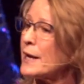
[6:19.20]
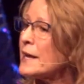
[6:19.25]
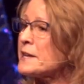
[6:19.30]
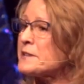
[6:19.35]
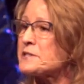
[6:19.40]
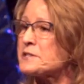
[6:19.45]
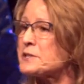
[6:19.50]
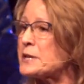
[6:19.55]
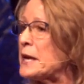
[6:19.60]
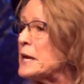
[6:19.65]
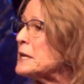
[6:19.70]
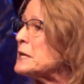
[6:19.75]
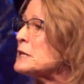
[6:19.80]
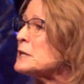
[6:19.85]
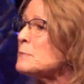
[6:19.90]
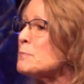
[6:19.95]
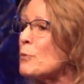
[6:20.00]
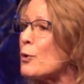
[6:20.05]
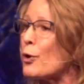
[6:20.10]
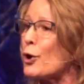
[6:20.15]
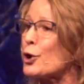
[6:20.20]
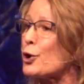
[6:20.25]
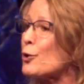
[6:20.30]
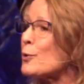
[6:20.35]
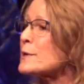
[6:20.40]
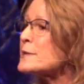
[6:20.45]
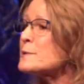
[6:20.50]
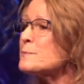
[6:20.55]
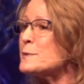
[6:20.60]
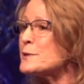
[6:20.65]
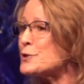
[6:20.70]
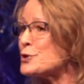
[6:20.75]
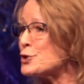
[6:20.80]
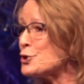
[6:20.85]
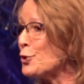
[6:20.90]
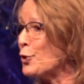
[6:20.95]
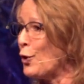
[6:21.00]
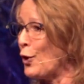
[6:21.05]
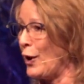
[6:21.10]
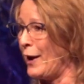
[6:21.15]
brings Satan more Christmas
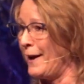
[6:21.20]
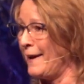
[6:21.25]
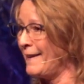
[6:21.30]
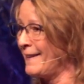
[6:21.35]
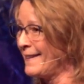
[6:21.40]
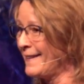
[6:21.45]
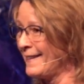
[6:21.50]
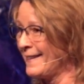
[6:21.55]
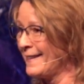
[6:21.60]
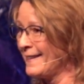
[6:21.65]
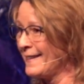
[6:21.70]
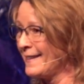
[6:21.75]
joy